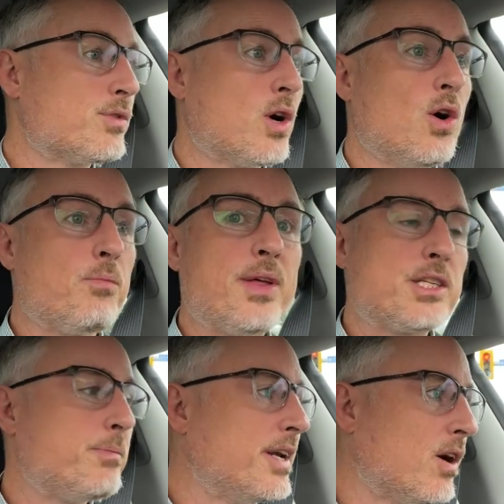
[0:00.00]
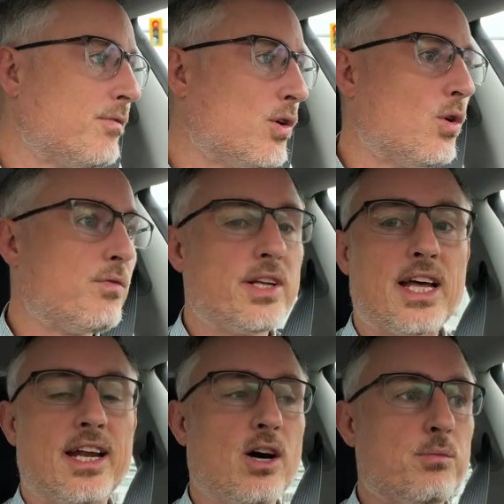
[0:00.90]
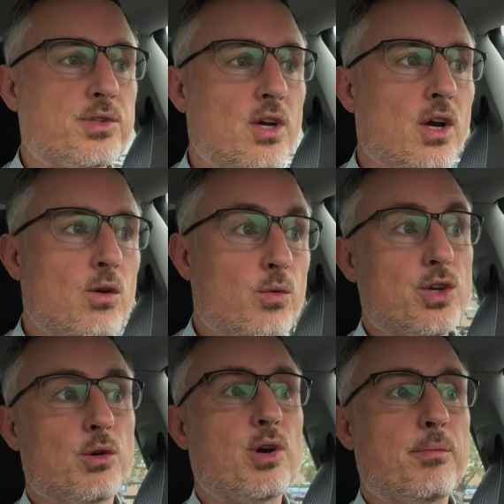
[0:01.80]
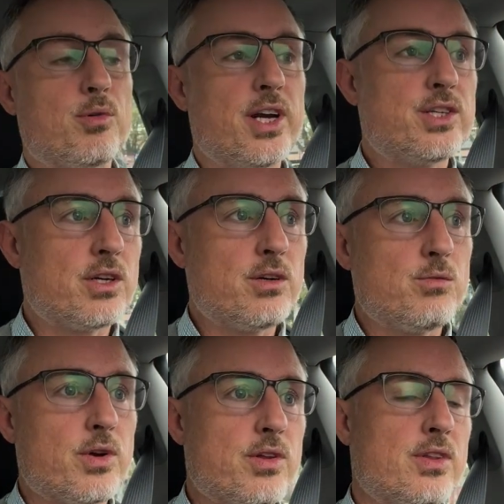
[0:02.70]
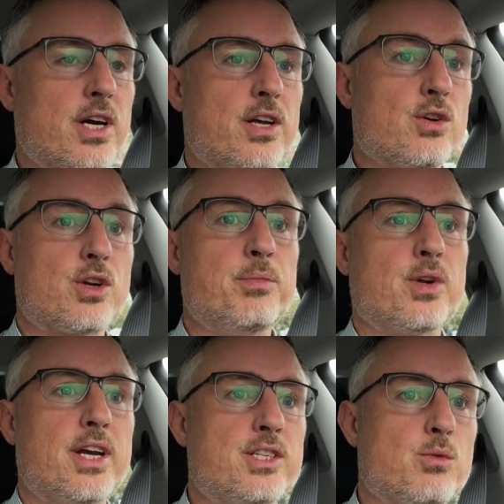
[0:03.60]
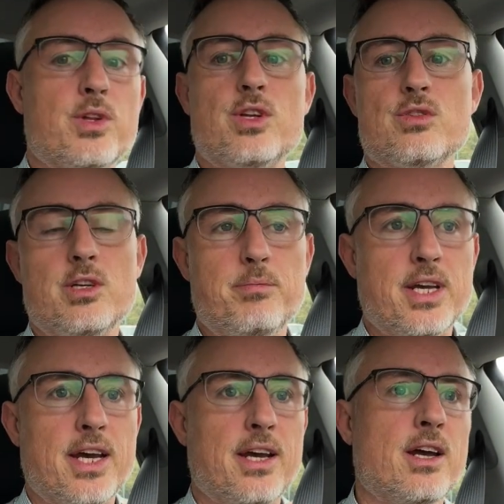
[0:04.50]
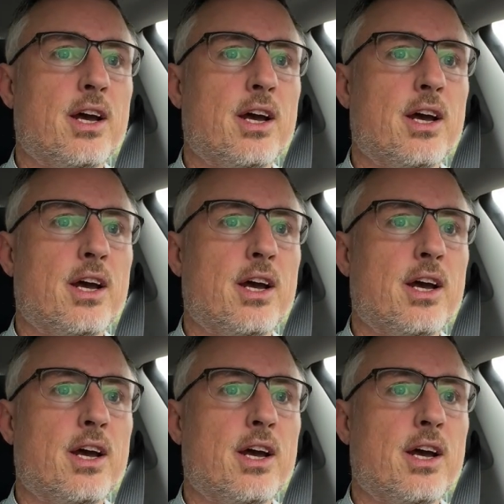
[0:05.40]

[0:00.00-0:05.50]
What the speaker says: So I hope that's been helpful. Hopefully that helps with your preparation, with your communication with your CPA.